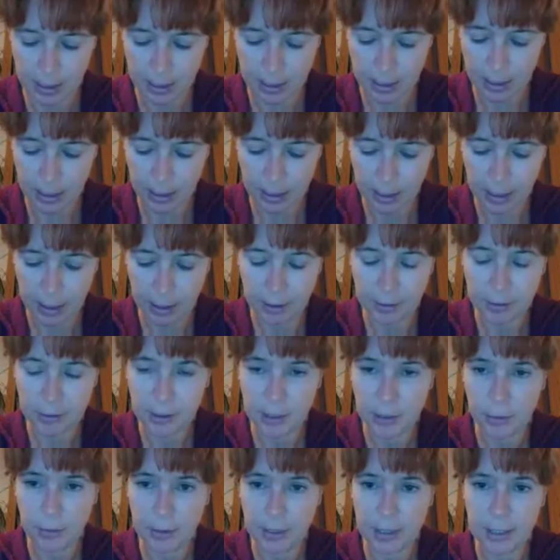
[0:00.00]

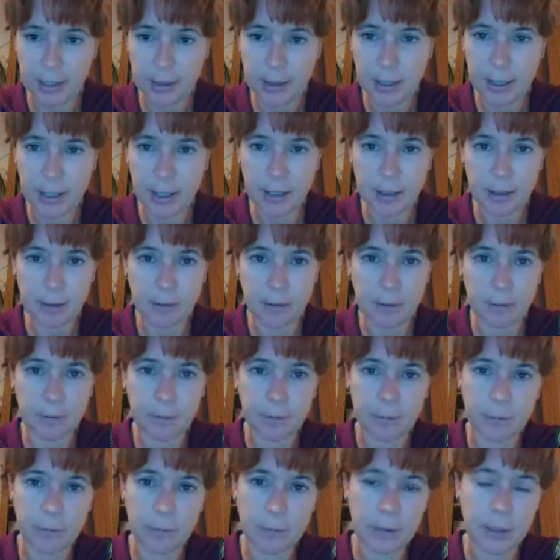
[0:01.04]
answer into the
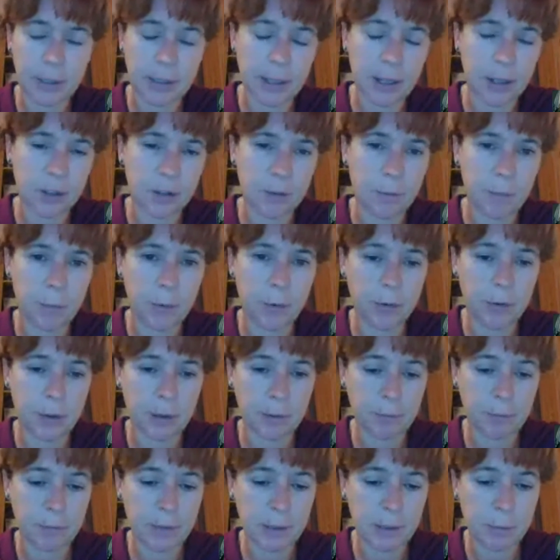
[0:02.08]
discussion board. I'd
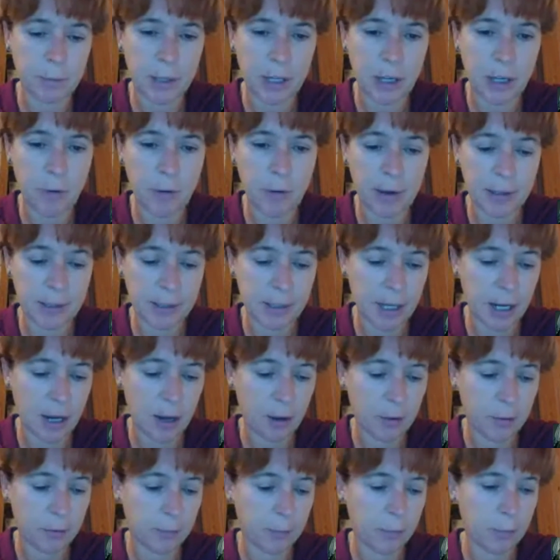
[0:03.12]
just be curious to
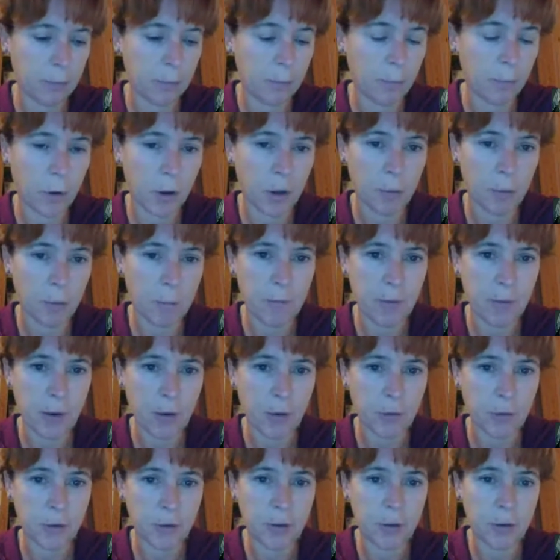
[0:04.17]
know what you're
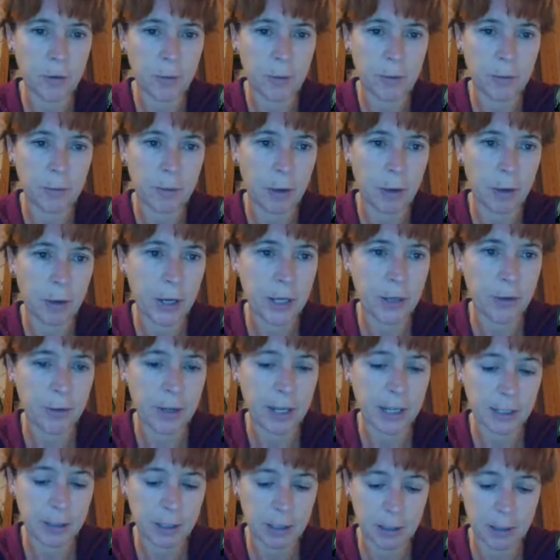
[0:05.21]
moving on to and when
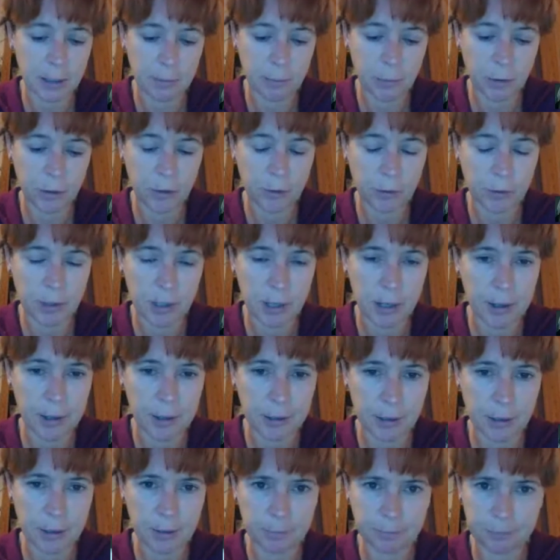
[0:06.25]
your next module
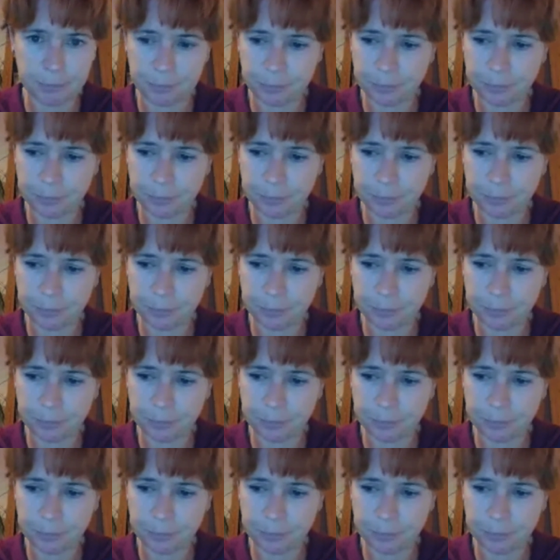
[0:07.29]
starts.